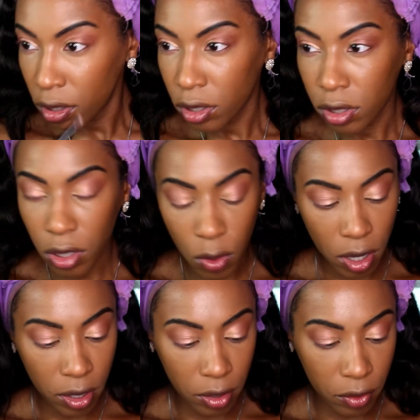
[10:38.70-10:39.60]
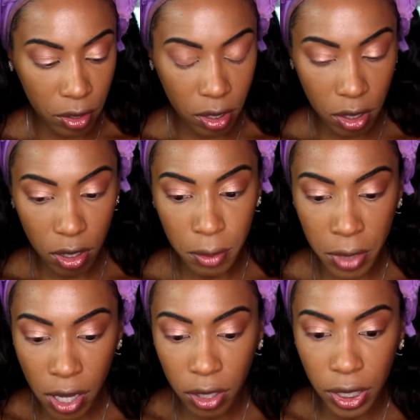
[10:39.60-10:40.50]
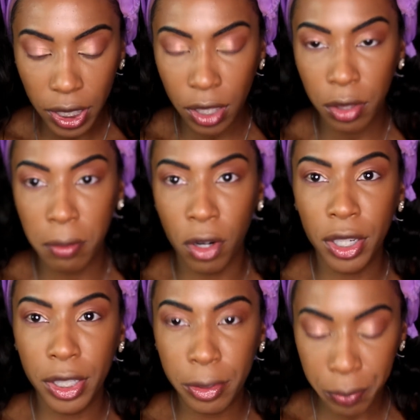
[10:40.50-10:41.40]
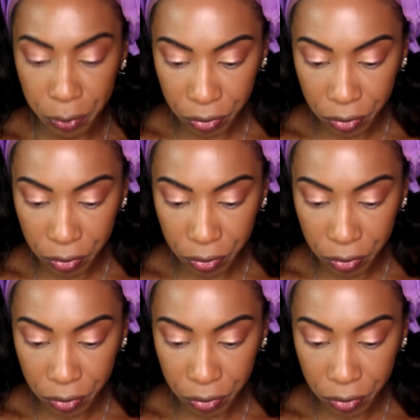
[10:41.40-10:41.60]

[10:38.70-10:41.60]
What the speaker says: So I'm kind of like in the market